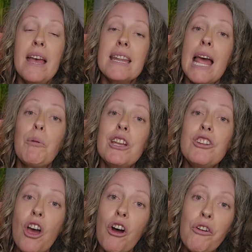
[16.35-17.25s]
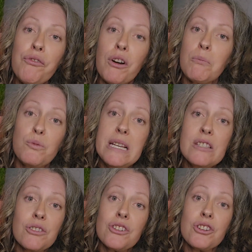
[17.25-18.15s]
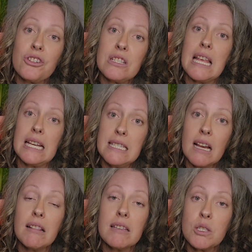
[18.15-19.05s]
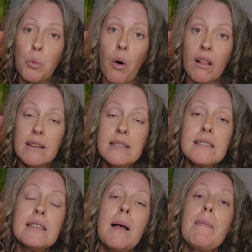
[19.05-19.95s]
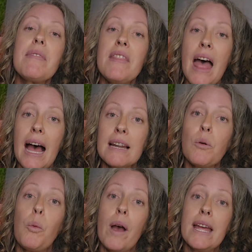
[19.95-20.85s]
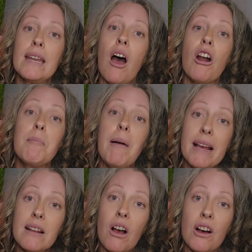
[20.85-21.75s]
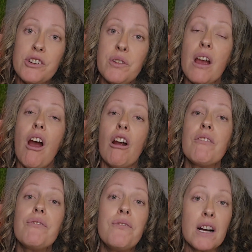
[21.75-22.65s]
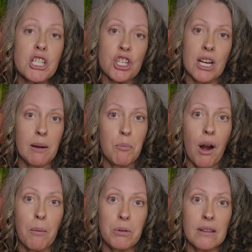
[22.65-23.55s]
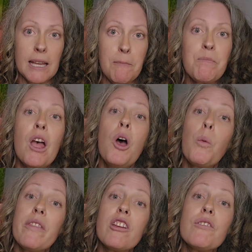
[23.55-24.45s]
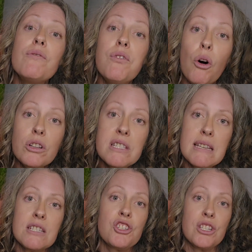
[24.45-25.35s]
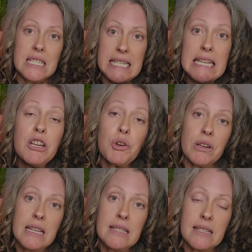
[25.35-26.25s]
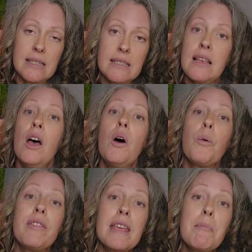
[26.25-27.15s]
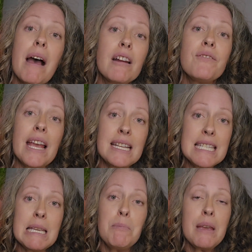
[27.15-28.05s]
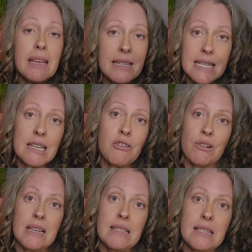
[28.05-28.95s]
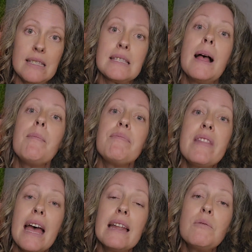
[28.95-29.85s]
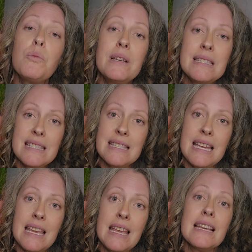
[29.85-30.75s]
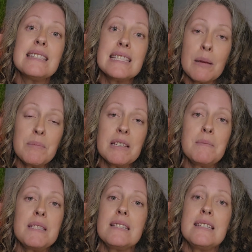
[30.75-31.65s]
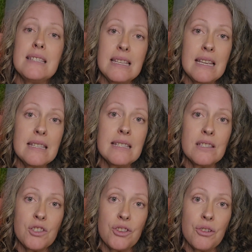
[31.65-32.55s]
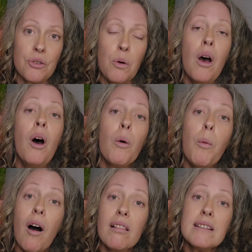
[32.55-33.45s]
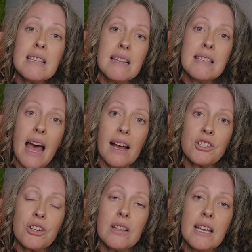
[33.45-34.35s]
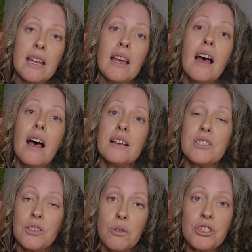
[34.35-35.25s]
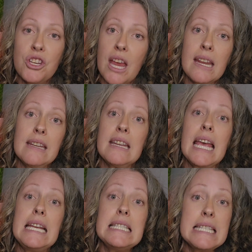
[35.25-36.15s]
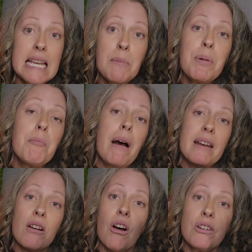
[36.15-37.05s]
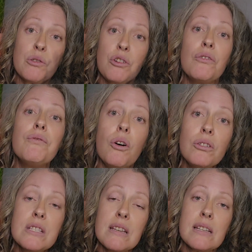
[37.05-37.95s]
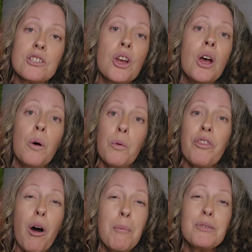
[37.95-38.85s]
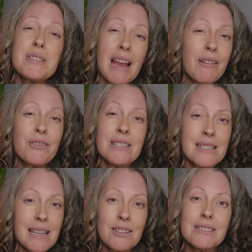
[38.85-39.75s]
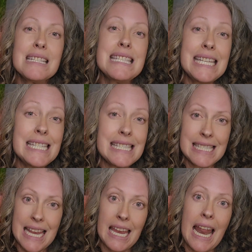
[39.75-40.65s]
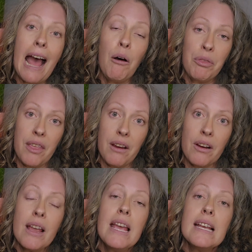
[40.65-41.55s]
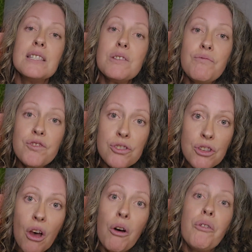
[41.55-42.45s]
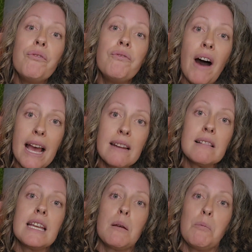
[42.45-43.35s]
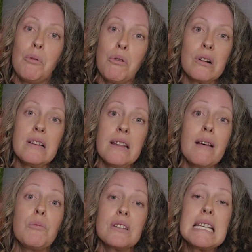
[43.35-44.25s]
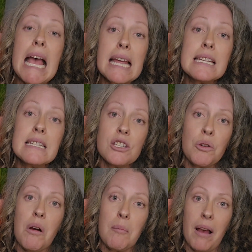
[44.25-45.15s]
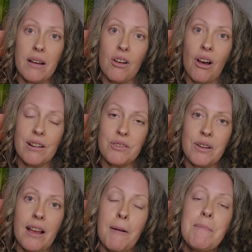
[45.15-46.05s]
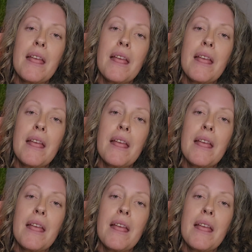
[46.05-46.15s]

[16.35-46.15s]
Now we know from researchers like Douglas Wallace that when our mitochondria aren't functioning properly, when their voltage decreases, when the amount of ATP decreases, then we see symptoms and disease ensue. Wallace has actually associated a dip in mitochondrial voltage with almost every single disease state out there. It's so vitally important that we're tending to our mitochondria.